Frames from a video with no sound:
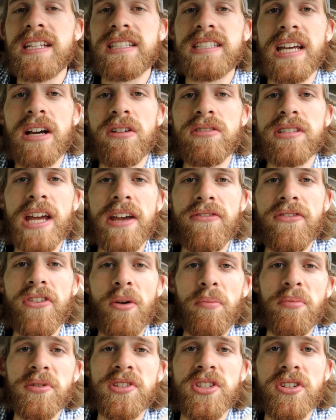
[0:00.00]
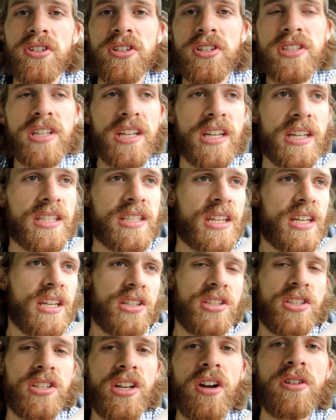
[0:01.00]
don't have the opportunities
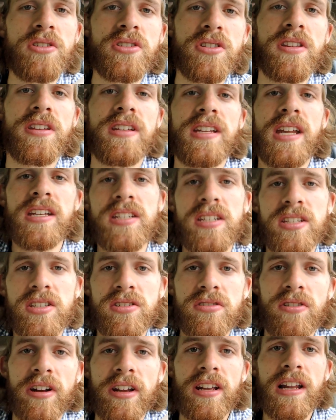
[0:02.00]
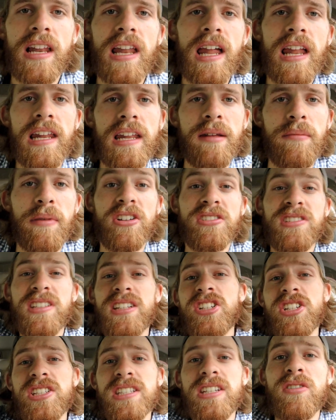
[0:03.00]
to go to the dentist regularly because they
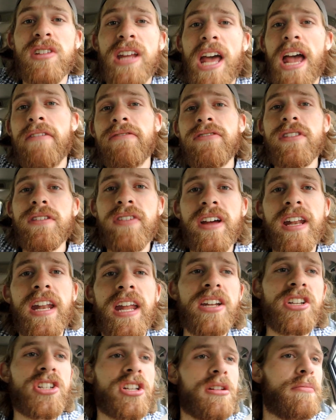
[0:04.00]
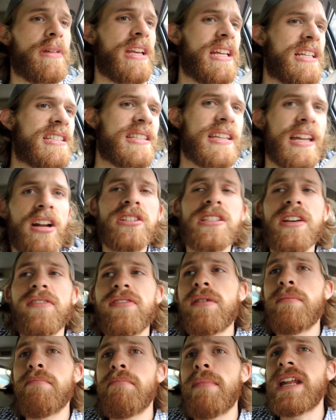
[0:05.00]
just don't have the financial means, they don't have
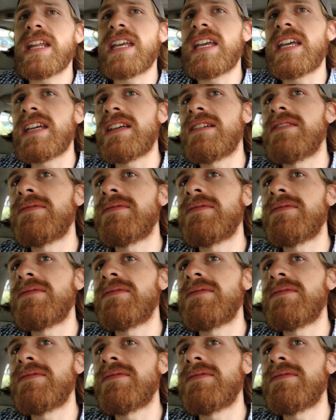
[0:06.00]
the money.